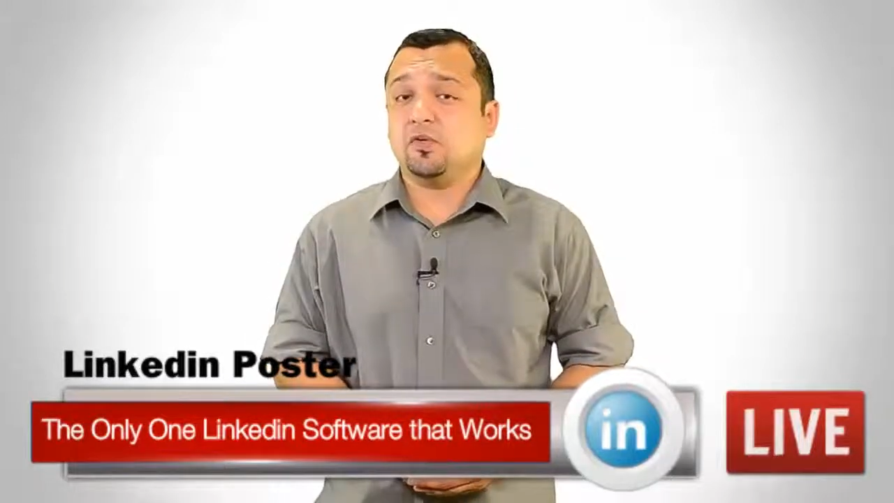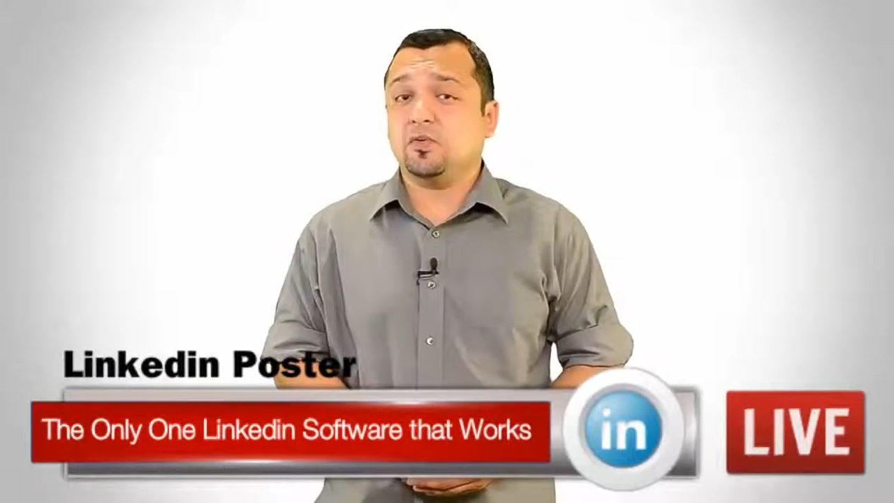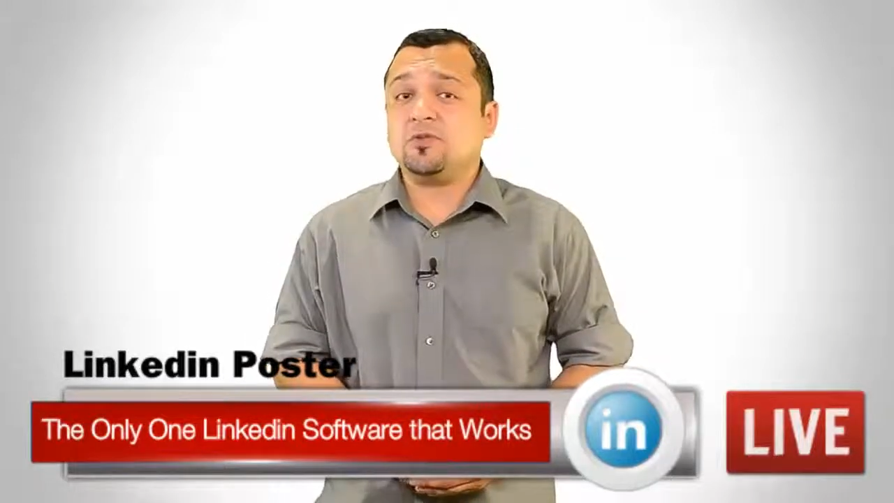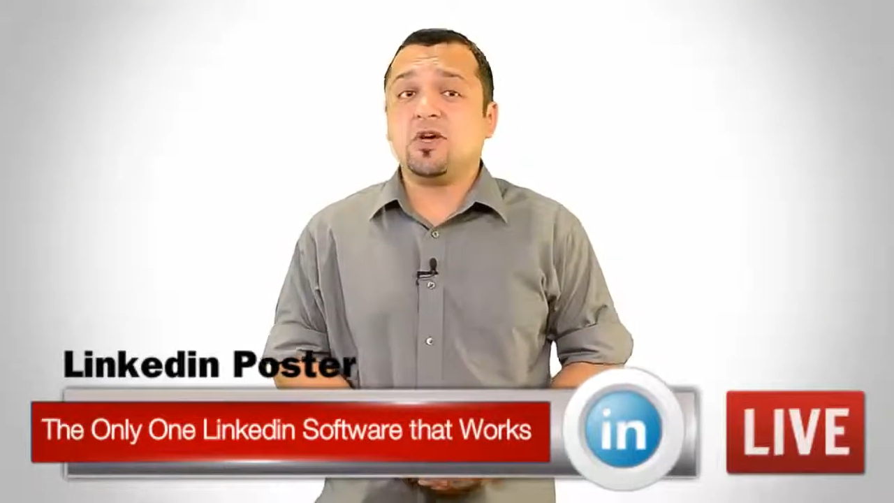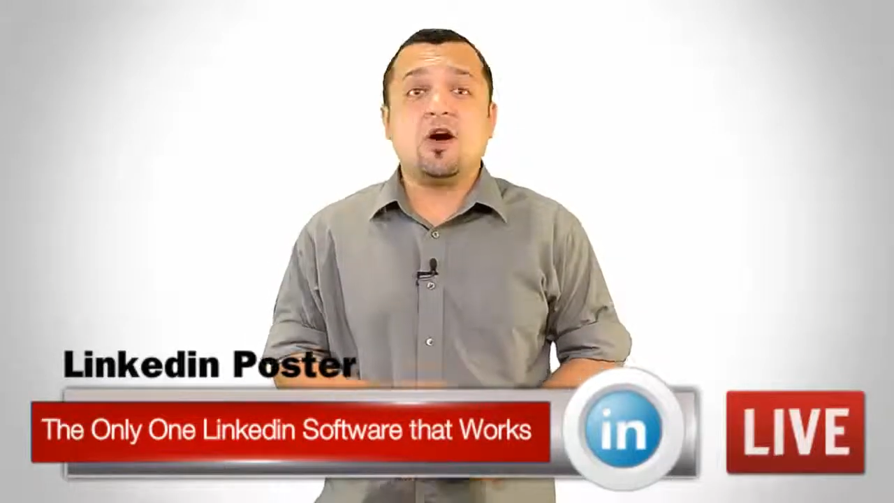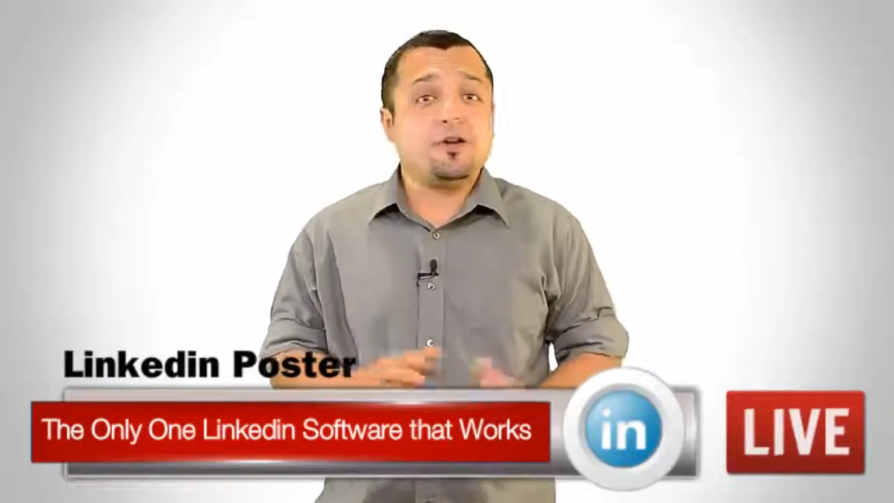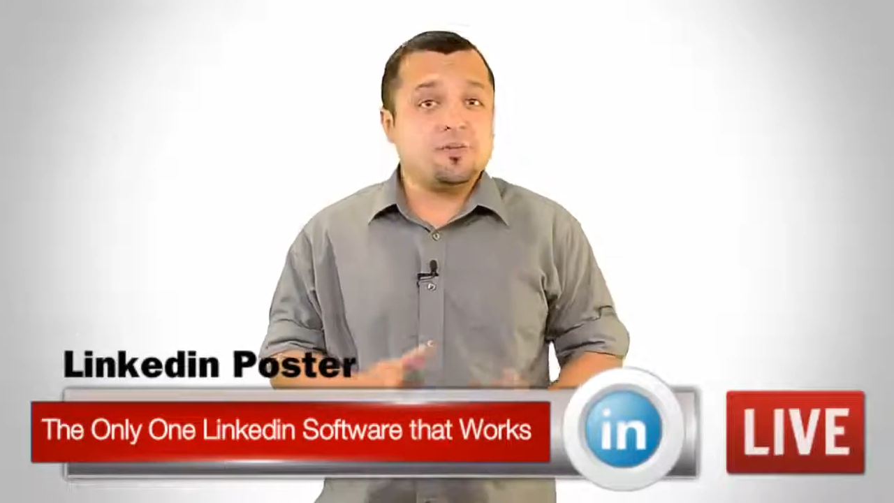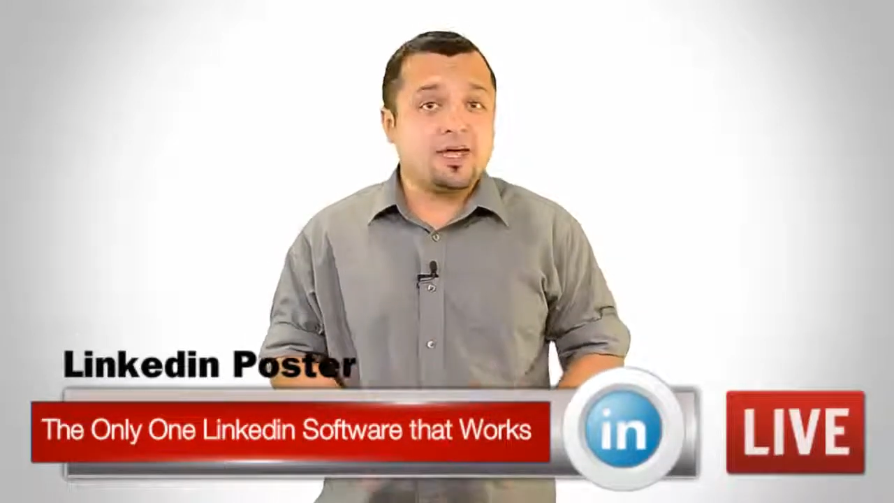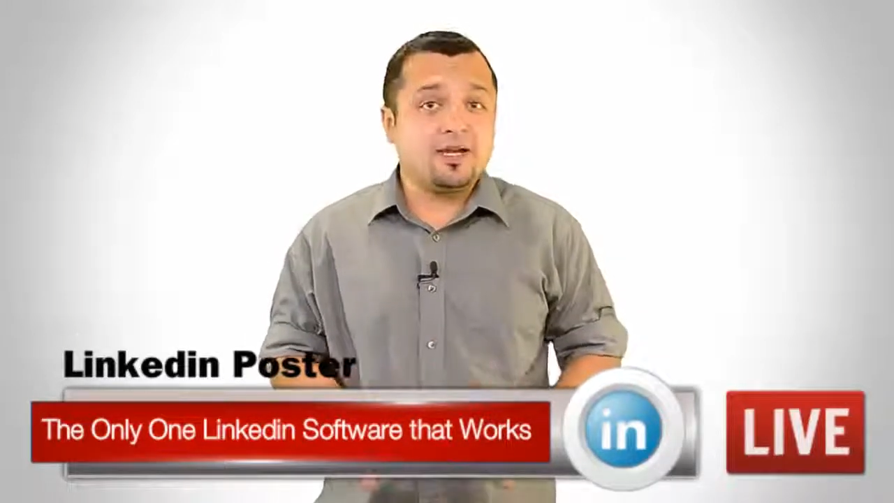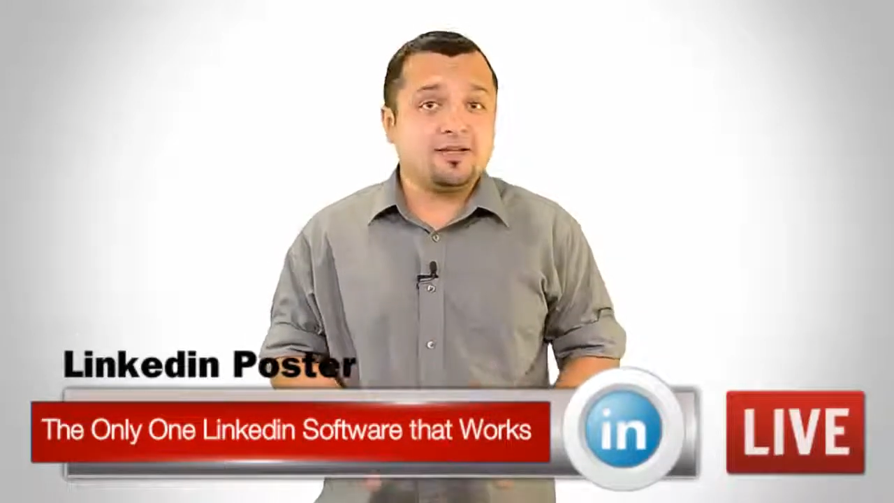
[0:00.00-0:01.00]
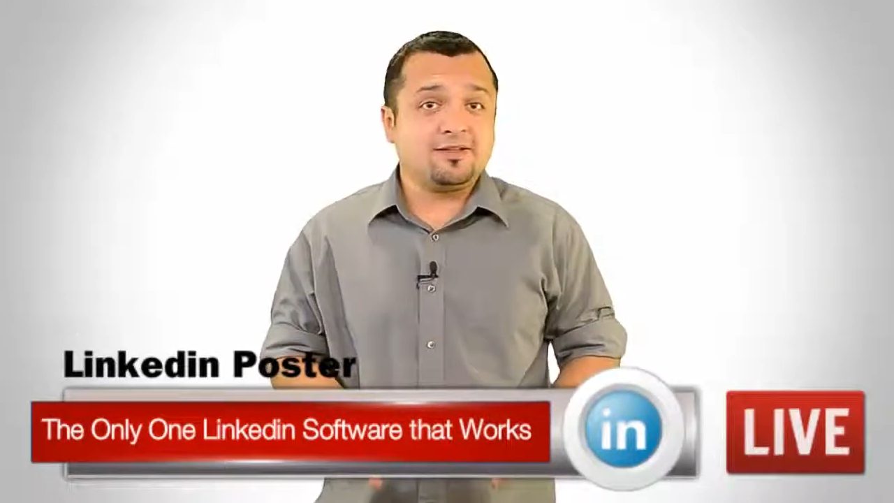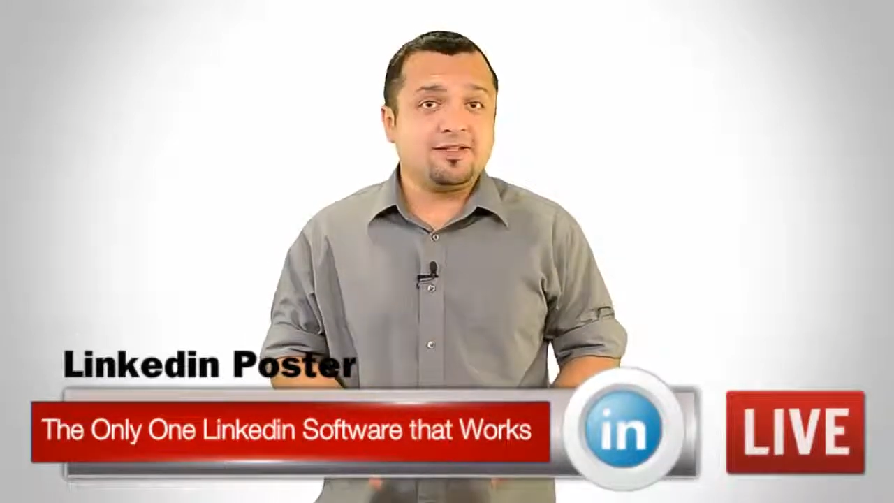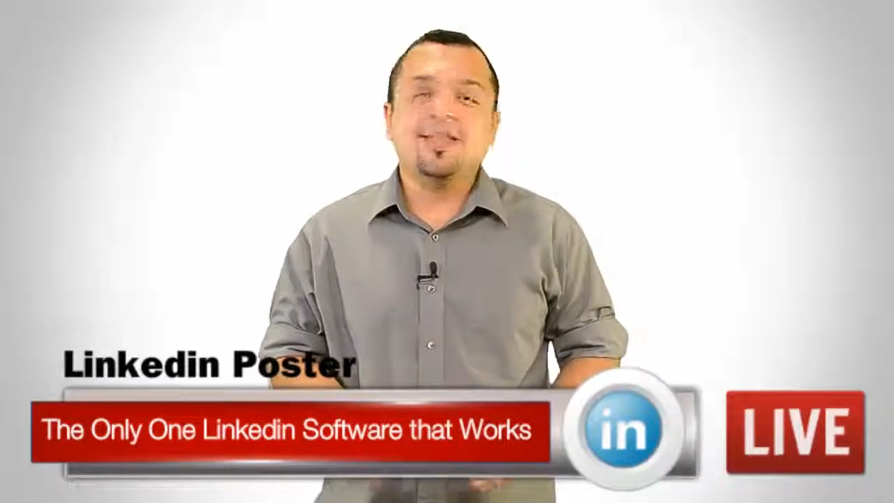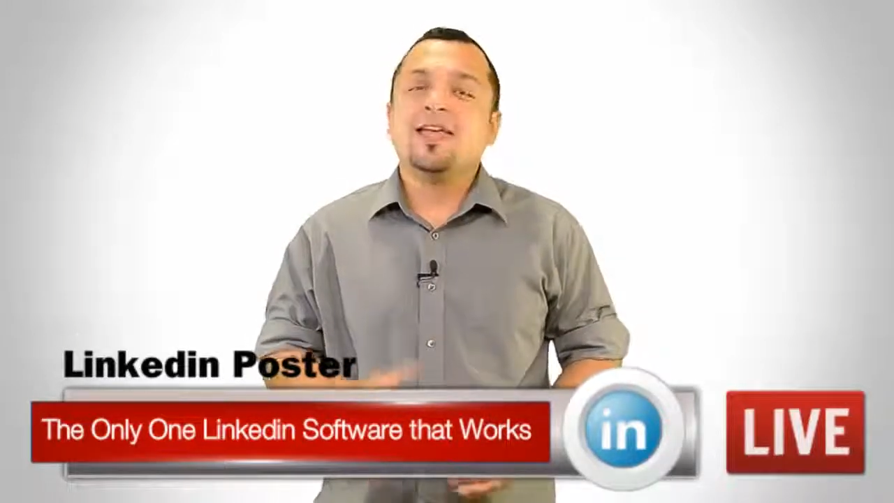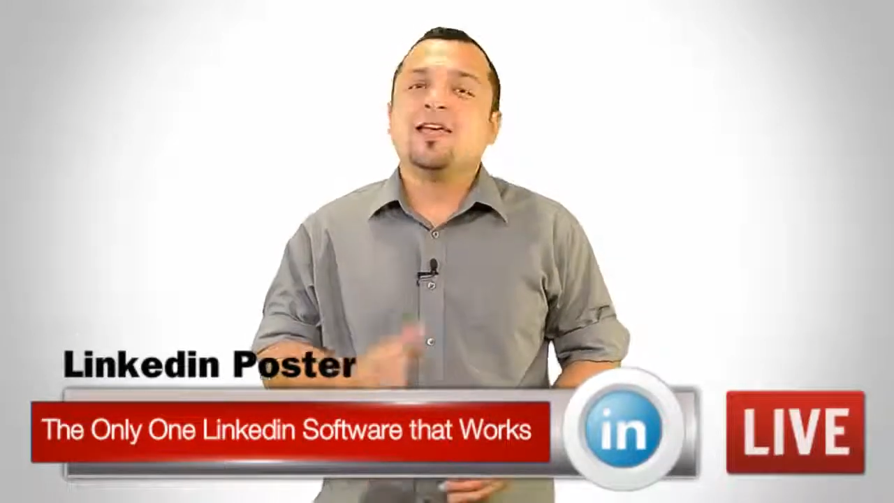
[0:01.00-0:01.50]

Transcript: groups automatically,